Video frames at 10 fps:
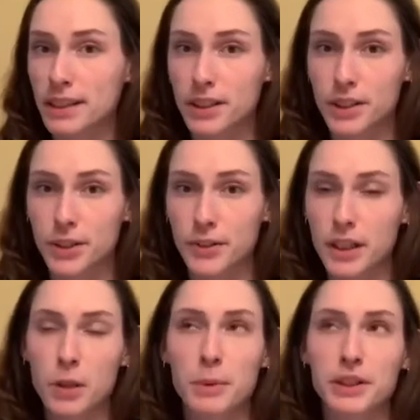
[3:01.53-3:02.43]
to the
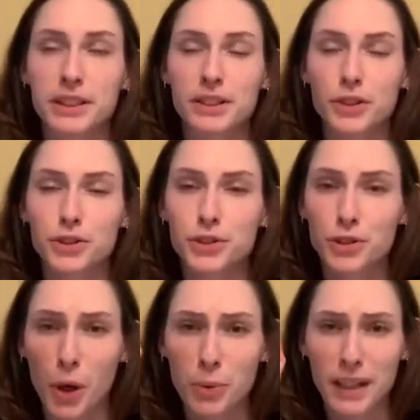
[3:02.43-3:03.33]
studio, which is
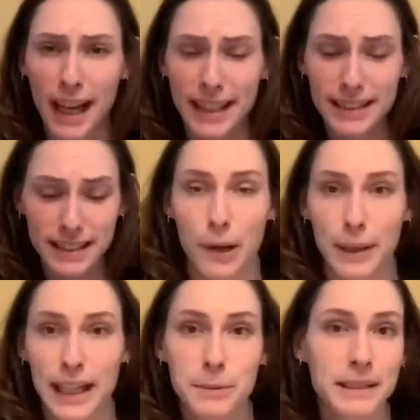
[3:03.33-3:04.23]
so nice.
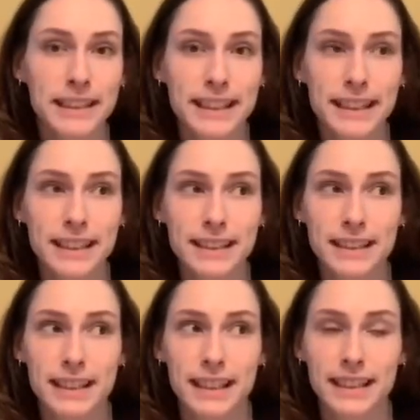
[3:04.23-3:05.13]
ABT's
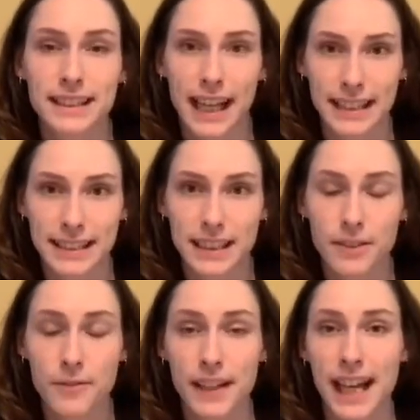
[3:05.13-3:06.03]

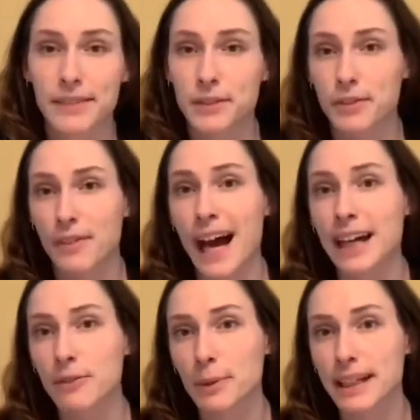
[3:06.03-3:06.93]
intensive, they have a
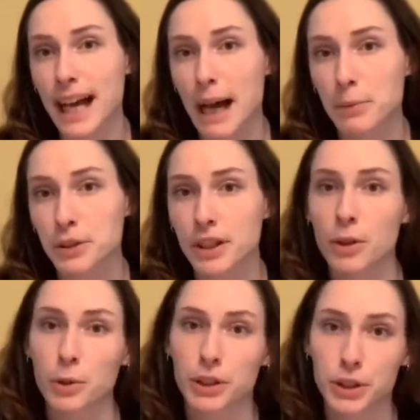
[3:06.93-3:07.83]
5-week option
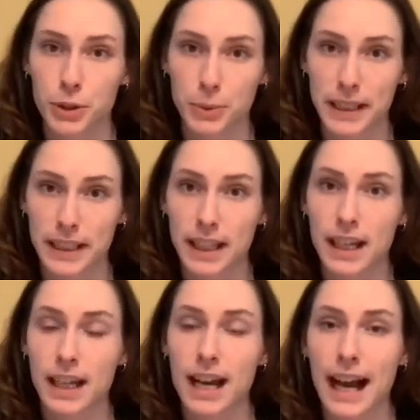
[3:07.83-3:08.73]
or a 2-week.
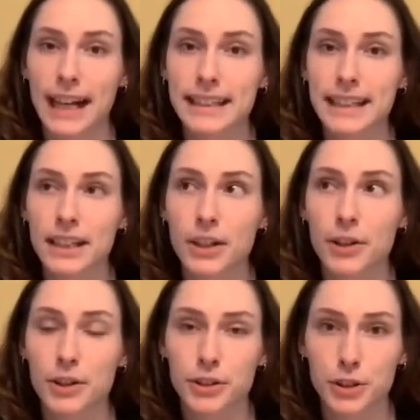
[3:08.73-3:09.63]
I
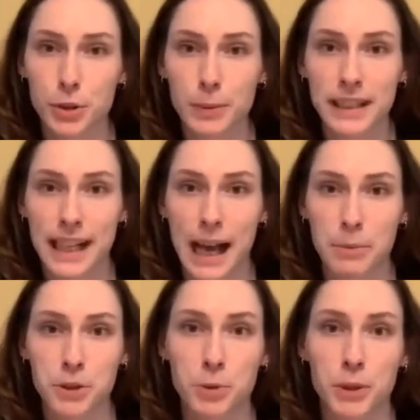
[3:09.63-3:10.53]
did the 2-week
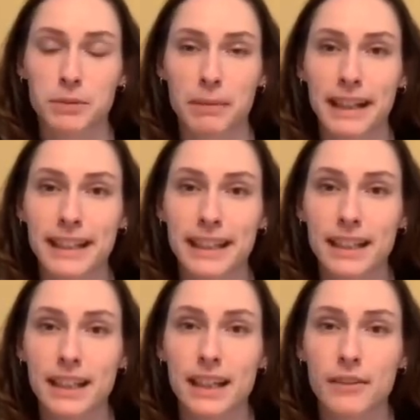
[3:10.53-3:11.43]
option, which is
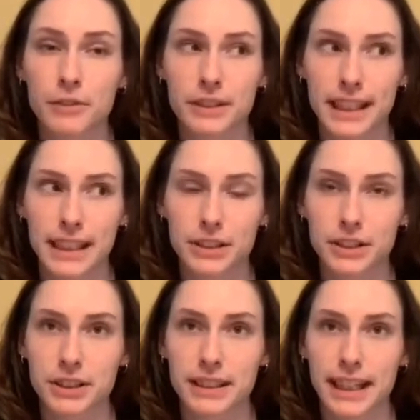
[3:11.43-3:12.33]
mainly for
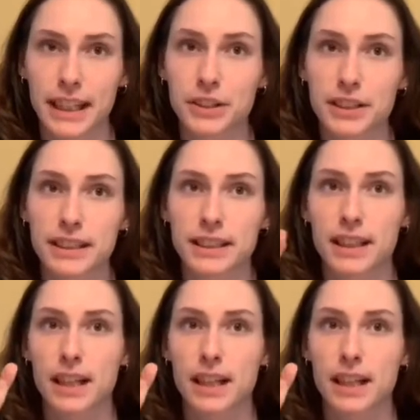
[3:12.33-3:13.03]
dancers ages,